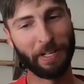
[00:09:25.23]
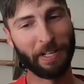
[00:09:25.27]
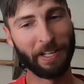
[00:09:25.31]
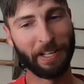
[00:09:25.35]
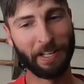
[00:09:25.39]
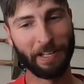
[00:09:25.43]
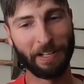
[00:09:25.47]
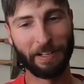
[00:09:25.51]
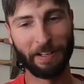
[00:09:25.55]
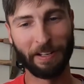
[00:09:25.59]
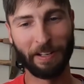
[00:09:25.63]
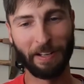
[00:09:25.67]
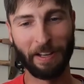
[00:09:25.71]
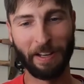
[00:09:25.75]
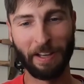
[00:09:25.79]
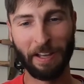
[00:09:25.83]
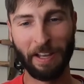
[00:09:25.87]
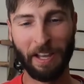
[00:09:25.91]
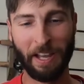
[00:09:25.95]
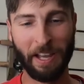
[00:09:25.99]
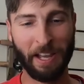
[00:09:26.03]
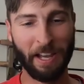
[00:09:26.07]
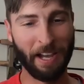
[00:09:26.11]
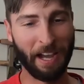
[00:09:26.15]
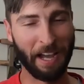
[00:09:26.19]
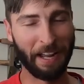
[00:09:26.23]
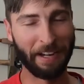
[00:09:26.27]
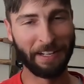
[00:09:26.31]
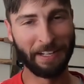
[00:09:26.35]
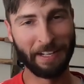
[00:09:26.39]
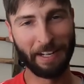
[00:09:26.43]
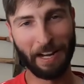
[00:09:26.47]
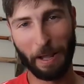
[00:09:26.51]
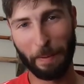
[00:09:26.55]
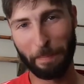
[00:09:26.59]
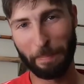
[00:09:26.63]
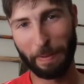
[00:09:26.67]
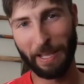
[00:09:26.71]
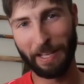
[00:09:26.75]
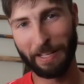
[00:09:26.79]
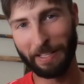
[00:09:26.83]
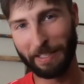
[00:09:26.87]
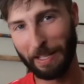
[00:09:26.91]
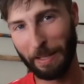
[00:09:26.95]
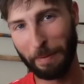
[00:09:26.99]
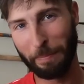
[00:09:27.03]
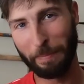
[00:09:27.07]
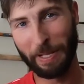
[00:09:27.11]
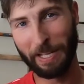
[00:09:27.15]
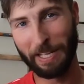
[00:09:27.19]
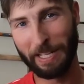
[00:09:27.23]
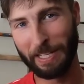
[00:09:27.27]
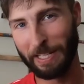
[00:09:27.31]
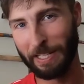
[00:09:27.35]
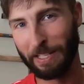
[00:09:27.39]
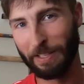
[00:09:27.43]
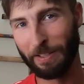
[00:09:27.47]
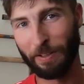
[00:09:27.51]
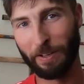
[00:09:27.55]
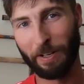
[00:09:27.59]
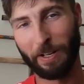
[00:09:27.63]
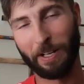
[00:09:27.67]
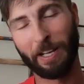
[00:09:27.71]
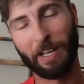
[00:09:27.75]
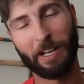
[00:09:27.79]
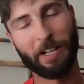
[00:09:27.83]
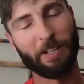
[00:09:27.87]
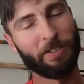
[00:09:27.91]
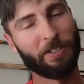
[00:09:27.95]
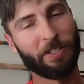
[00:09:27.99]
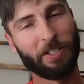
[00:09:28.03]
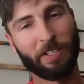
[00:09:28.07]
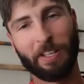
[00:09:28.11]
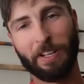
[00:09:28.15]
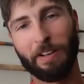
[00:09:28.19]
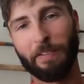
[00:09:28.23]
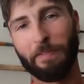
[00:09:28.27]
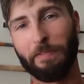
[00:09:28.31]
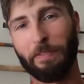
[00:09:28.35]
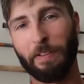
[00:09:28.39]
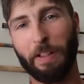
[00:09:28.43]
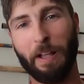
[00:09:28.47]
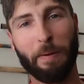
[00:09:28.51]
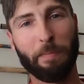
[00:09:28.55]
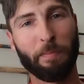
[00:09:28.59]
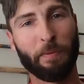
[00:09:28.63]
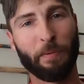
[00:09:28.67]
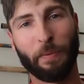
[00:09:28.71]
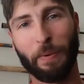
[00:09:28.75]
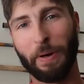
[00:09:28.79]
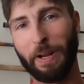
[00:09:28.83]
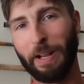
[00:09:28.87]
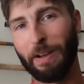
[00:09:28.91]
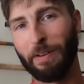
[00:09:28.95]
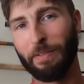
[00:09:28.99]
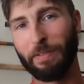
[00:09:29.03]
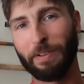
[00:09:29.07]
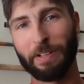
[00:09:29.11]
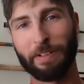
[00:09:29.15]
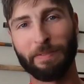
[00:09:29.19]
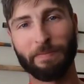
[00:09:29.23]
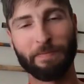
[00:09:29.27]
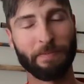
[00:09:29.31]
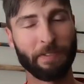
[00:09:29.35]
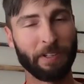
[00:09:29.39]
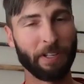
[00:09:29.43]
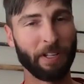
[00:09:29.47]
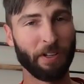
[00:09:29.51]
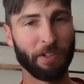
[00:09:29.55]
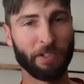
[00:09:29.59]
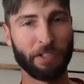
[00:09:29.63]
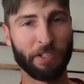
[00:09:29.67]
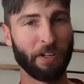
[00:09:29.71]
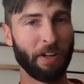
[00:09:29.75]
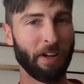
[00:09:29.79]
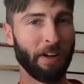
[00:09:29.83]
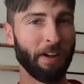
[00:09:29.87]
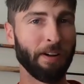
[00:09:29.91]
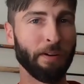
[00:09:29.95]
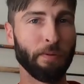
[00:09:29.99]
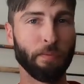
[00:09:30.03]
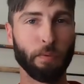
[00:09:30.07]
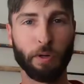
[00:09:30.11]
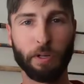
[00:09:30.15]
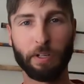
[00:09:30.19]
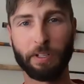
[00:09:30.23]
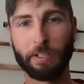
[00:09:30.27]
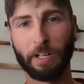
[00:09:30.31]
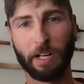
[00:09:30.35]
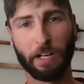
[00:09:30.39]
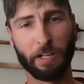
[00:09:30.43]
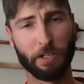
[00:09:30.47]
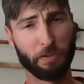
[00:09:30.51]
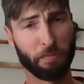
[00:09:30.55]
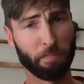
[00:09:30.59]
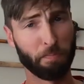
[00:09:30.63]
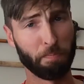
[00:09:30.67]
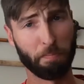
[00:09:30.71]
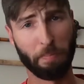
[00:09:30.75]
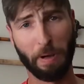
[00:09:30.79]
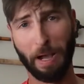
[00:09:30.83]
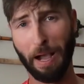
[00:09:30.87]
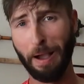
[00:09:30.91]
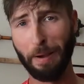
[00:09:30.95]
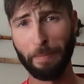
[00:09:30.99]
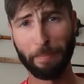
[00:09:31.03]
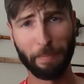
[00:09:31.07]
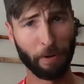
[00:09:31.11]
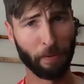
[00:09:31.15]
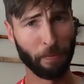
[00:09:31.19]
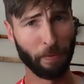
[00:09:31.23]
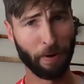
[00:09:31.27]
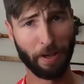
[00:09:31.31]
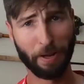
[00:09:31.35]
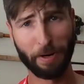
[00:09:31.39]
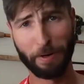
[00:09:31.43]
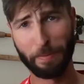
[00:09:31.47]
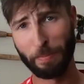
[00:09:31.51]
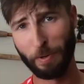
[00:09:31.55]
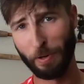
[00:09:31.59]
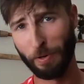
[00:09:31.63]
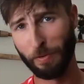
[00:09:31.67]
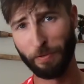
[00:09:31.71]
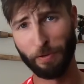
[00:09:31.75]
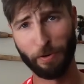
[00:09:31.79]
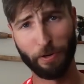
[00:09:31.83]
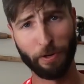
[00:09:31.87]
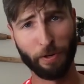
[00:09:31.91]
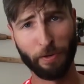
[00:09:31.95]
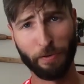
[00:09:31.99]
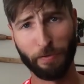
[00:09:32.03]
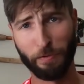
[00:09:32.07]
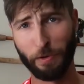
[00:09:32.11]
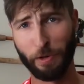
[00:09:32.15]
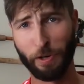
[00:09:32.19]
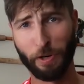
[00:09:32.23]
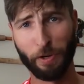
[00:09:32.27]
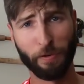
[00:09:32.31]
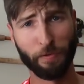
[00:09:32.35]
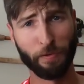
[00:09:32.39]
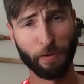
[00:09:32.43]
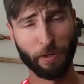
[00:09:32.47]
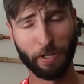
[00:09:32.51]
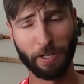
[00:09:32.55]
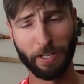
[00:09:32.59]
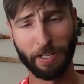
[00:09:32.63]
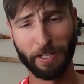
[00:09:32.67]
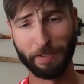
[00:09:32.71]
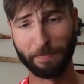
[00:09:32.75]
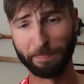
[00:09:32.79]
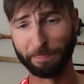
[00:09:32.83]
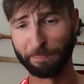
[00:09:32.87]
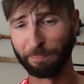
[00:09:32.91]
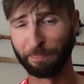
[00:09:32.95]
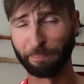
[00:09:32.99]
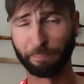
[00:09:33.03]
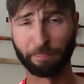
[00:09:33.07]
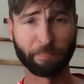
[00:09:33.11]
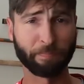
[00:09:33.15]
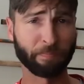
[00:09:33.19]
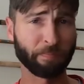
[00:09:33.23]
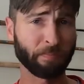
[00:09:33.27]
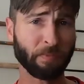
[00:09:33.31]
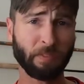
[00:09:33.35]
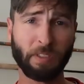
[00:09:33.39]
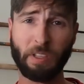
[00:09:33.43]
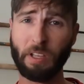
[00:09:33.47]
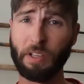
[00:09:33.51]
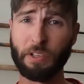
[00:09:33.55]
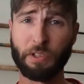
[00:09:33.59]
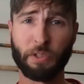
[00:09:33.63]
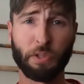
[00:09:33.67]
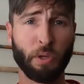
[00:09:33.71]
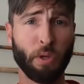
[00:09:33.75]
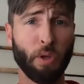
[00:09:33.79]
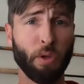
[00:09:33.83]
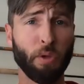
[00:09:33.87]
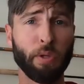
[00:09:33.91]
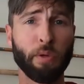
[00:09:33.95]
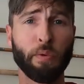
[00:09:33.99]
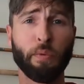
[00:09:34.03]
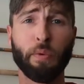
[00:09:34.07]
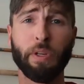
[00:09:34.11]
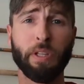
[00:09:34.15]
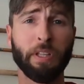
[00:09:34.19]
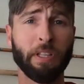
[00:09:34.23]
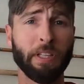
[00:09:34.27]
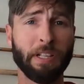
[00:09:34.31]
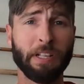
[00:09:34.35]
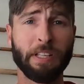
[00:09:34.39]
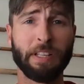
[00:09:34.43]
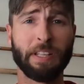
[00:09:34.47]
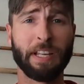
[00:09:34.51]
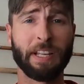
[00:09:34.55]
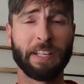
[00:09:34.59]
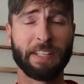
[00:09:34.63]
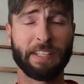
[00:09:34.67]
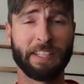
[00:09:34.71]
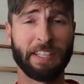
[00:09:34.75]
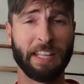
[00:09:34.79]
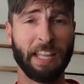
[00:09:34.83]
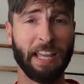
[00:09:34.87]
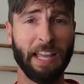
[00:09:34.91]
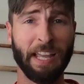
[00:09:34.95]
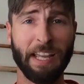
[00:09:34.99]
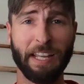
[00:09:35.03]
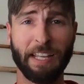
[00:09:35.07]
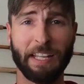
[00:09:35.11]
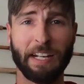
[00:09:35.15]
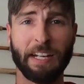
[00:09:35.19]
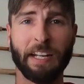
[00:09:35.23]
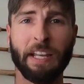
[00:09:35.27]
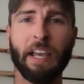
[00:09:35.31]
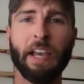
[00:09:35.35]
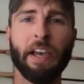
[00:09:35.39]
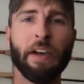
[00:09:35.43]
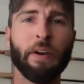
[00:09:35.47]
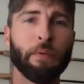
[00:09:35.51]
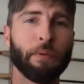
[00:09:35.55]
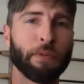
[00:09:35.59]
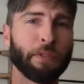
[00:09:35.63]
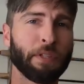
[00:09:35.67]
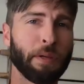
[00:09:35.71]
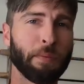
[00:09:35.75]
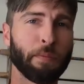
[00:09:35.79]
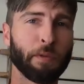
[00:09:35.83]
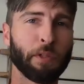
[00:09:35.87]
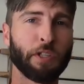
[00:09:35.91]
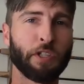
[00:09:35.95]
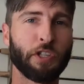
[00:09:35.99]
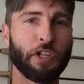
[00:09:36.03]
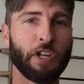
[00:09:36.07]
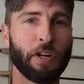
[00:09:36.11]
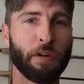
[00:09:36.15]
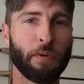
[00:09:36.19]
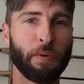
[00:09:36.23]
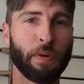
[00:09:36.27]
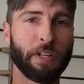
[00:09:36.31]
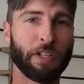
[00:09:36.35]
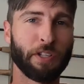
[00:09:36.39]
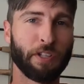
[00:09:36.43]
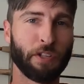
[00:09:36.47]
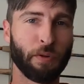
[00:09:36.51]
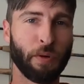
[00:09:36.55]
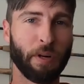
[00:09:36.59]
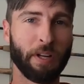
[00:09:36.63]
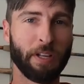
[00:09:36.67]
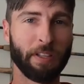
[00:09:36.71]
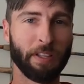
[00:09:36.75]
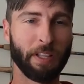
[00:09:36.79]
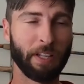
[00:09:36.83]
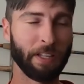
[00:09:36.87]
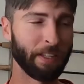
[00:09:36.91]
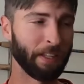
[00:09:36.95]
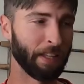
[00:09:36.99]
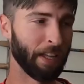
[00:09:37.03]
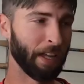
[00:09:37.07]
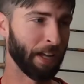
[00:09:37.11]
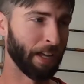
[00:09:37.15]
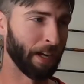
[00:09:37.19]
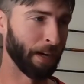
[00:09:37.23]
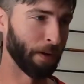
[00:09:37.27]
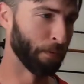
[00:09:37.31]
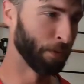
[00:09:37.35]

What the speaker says: And I did not peg that bait either. I kind of just let it flop around, and y'all saw how it worked. I just popped my rod up over and over and over again, slowly reeling in that slack, and was able to generate a strike like that.